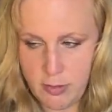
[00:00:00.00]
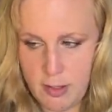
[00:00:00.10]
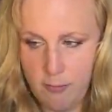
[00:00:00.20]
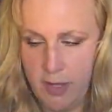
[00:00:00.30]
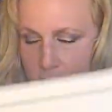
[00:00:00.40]

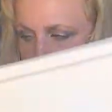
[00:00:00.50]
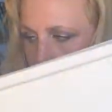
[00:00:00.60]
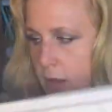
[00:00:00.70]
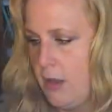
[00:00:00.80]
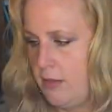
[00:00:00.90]
and we have
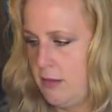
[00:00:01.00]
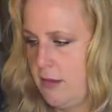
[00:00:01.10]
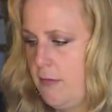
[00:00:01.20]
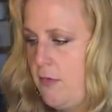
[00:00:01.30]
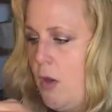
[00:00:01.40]
tons
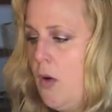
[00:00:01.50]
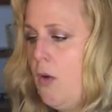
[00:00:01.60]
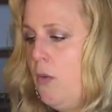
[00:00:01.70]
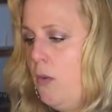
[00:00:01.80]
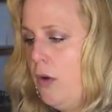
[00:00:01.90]
of,
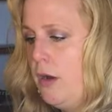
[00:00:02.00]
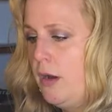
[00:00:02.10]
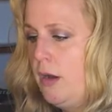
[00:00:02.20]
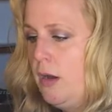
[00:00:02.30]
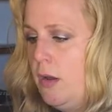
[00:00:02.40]

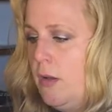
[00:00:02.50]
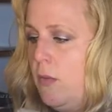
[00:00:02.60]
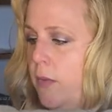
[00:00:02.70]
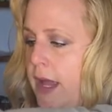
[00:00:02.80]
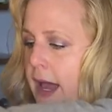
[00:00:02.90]
or we